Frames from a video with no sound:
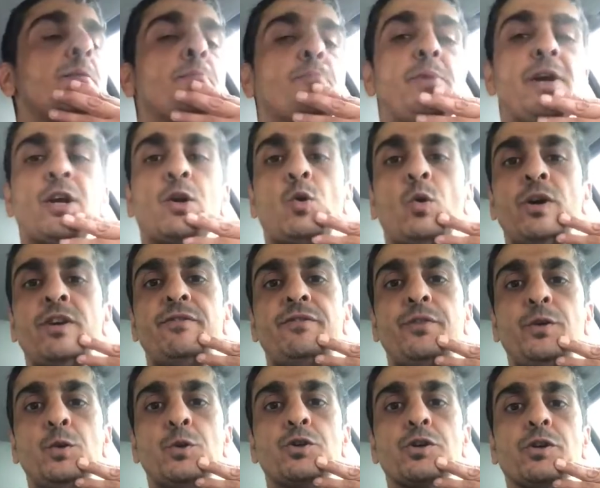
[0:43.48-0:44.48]
Bitcoin
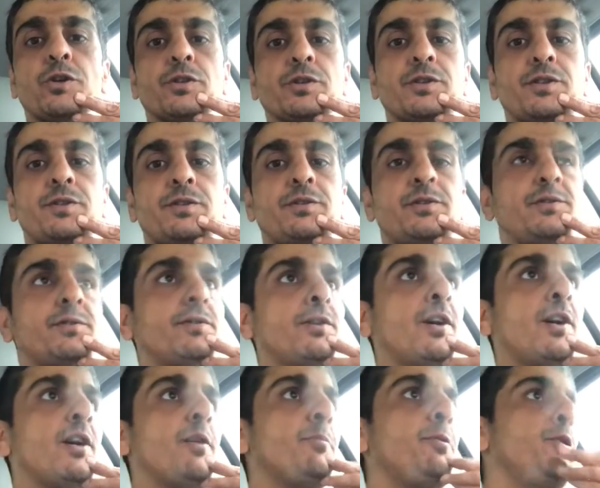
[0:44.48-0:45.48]
futures,
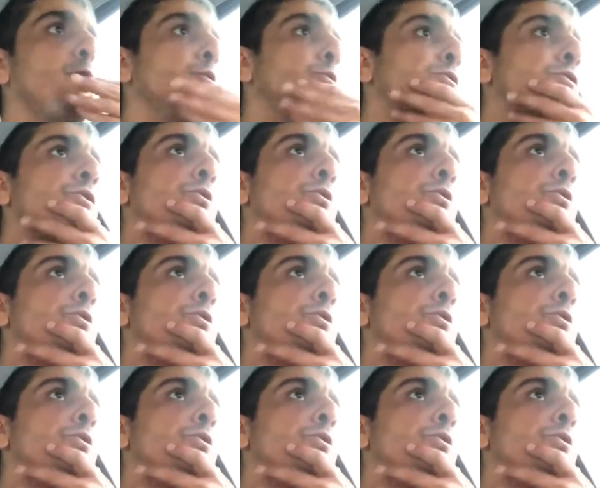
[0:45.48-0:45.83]
huge